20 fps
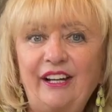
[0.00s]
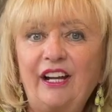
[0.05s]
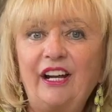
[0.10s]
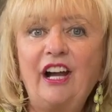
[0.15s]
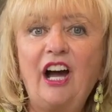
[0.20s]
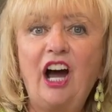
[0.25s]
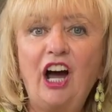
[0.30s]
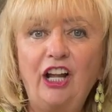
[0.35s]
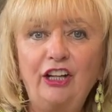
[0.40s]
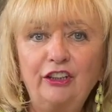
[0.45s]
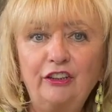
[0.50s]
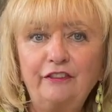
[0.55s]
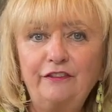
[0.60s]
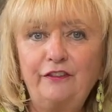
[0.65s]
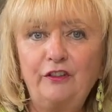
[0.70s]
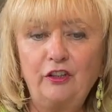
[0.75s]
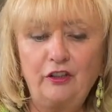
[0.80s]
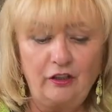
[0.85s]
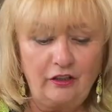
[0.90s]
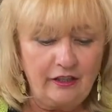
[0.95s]

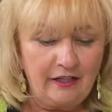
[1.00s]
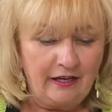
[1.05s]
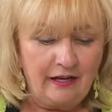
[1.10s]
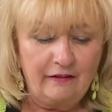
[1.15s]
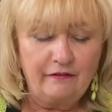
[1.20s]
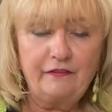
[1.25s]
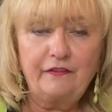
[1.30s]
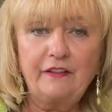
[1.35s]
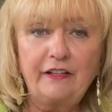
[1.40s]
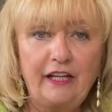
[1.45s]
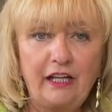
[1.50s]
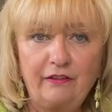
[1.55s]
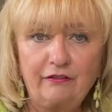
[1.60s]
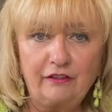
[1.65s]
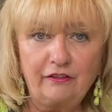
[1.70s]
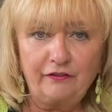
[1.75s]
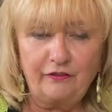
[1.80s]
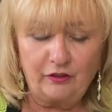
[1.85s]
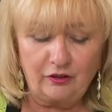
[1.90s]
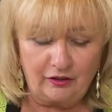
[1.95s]
Colorful,
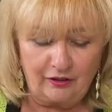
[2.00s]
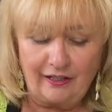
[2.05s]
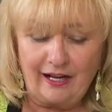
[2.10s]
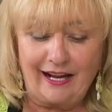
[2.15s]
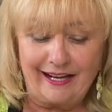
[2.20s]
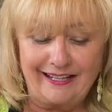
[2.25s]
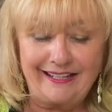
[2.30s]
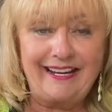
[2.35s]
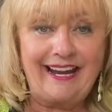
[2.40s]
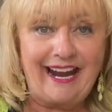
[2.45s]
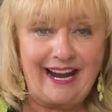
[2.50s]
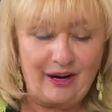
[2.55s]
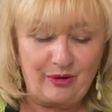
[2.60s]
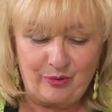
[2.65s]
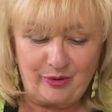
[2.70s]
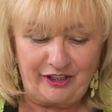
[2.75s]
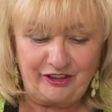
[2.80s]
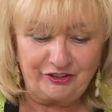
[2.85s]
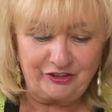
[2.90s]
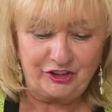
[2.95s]
flavorful. I can't
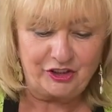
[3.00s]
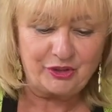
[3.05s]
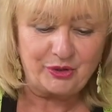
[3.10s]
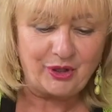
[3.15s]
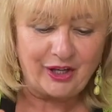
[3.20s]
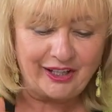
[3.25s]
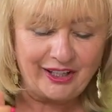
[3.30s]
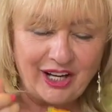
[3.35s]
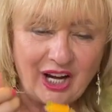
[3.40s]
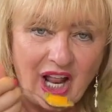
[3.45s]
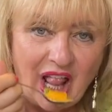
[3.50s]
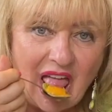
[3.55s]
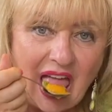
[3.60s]
wait to try it.